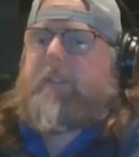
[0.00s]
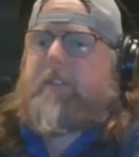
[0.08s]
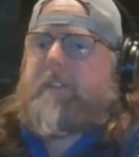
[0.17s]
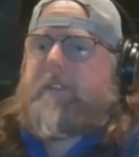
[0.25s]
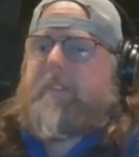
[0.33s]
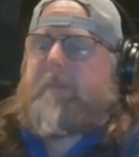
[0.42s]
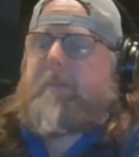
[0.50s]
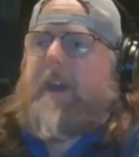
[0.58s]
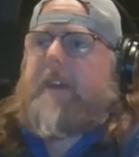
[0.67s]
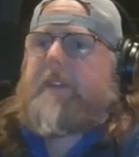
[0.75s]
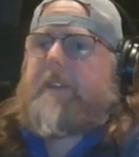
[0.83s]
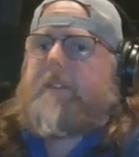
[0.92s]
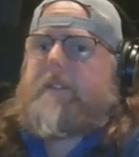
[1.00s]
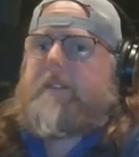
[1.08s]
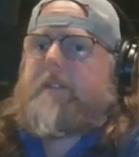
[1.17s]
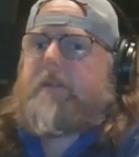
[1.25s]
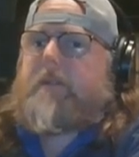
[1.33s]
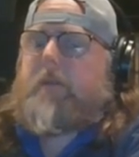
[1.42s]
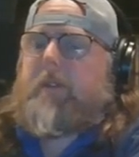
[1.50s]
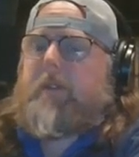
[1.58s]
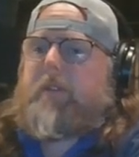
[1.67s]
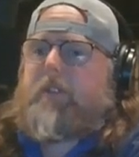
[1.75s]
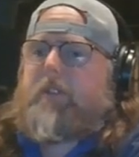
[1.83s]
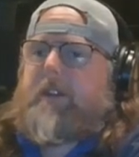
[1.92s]
going to get mad when
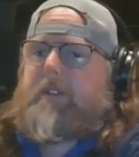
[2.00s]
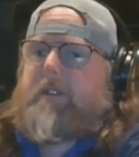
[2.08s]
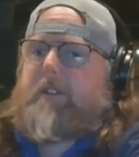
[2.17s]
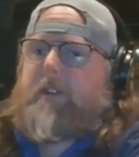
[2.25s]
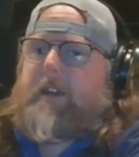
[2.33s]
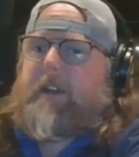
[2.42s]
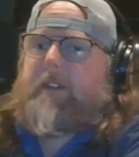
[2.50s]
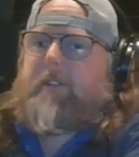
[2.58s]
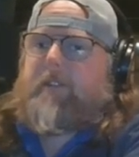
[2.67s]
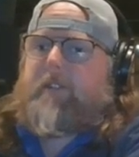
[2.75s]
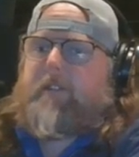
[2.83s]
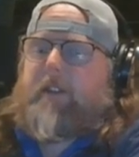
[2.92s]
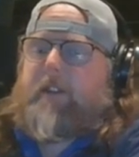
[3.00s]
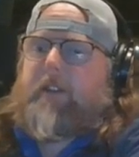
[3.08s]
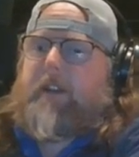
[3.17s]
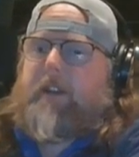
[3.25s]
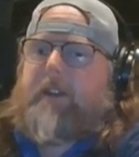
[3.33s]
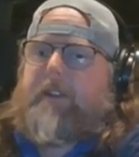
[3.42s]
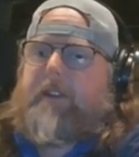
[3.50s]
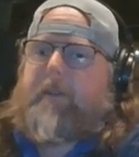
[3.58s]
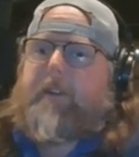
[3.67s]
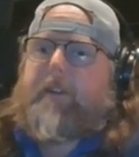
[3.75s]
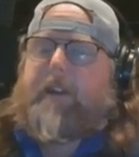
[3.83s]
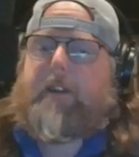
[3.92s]
they're traded to the Lions. It's not like, God damn
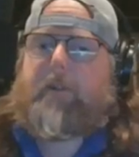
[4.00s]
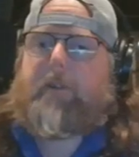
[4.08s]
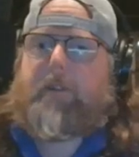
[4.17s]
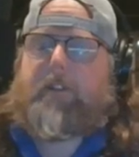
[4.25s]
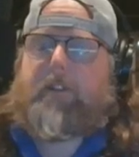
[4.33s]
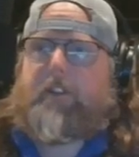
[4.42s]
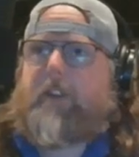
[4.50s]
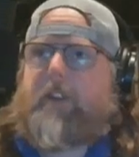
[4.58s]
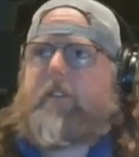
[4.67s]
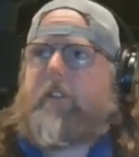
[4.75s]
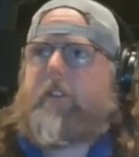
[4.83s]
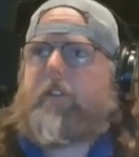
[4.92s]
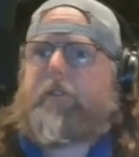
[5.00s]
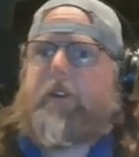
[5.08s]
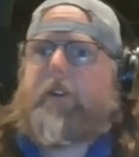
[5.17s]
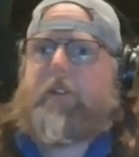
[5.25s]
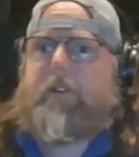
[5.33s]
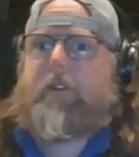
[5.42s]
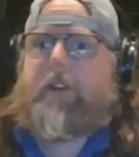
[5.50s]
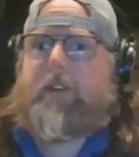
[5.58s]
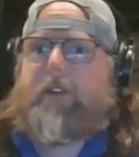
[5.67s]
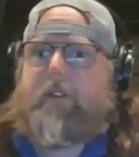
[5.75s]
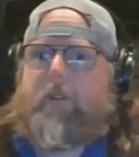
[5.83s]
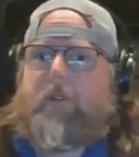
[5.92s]
it, I got to go to the Jets. They just fired their
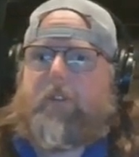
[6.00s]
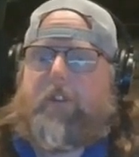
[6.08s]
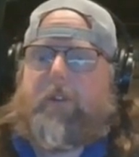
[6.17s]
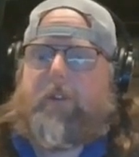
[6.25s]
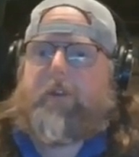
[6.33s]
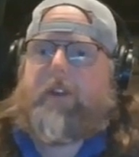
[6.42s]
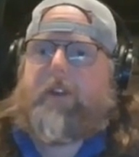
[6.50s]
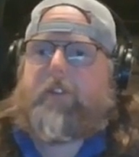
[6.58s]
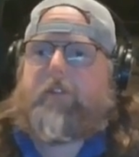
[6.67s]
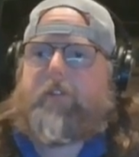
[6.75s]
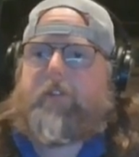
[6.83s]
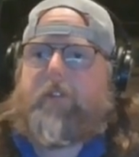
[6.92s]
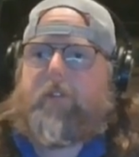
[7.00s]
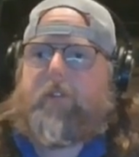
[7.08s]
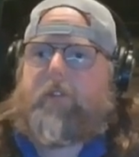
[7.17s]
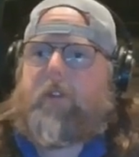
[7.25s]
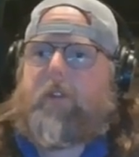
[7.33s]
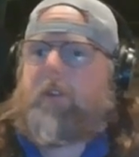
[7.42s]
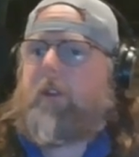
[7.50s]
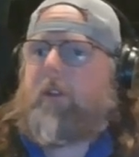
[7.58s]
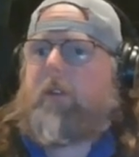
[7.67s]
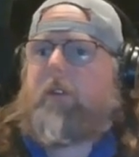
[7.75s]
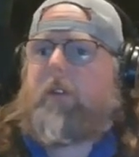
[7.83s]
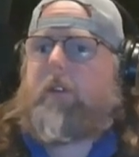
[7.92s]
head coach. Aaron Rodgers steals all the
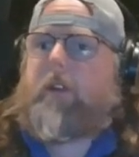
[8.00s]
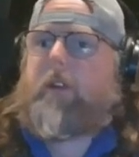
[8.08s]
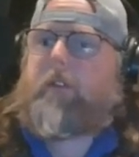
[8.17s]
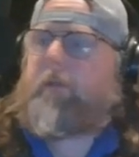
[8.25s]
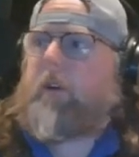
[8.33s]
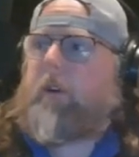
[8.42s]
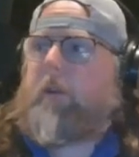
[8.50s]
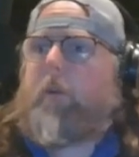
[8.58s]
thunder, and he's a fucking